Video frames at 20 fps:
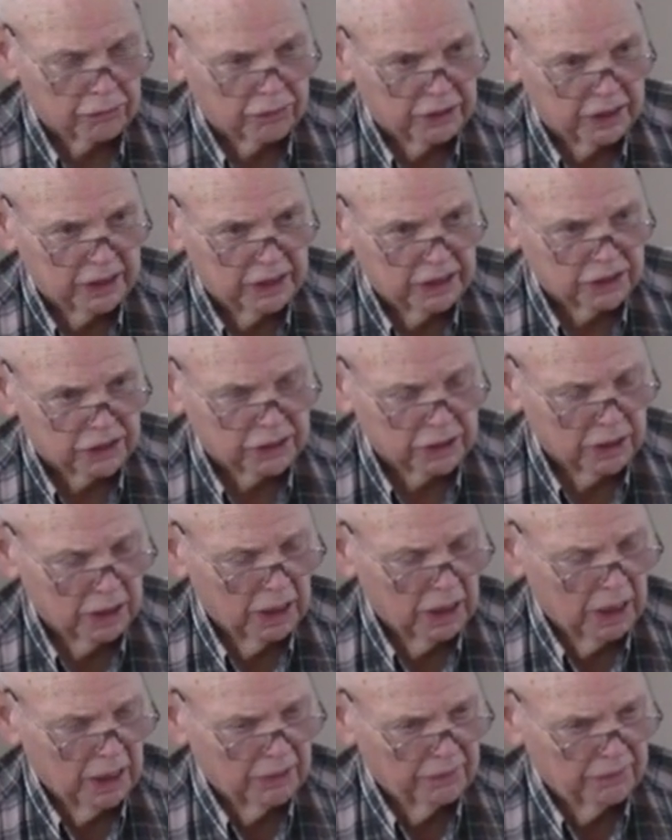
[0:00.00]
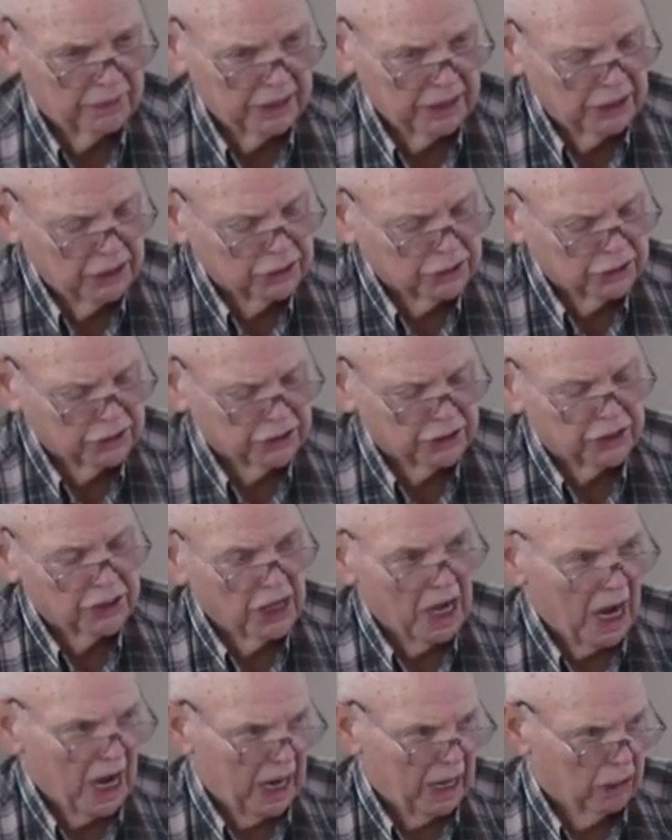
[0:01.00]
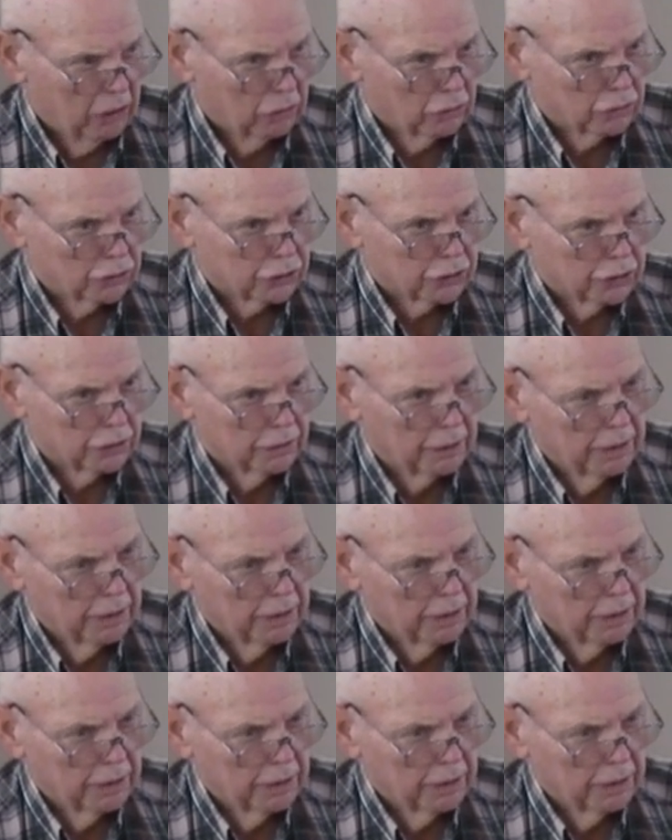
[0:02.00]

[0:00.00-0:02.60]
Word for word: these denials,